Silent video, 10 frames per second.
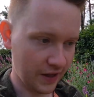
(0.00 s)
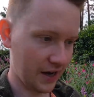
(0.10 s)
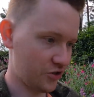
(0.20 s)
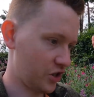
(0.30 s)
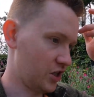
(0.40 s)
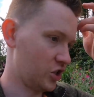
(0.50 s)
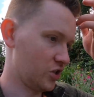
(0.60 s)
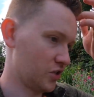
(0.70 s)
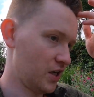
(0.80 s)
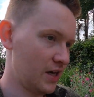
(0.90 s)

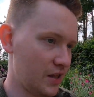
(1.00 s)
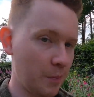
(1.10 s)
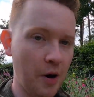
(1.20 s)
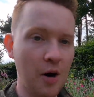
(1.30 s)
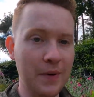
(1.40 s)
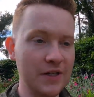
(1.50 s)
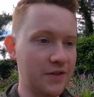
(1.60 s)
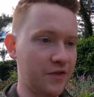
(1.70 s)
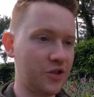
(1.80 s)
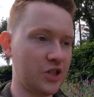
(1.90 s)
hydrangeas, the poppies
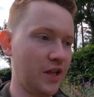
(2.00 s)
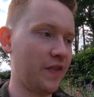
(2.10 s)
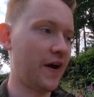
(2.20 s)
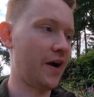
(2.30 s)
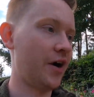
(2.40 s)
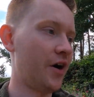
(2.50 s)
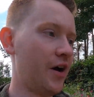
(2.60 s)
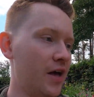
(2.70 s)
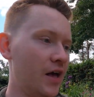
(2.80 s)
if they're still there,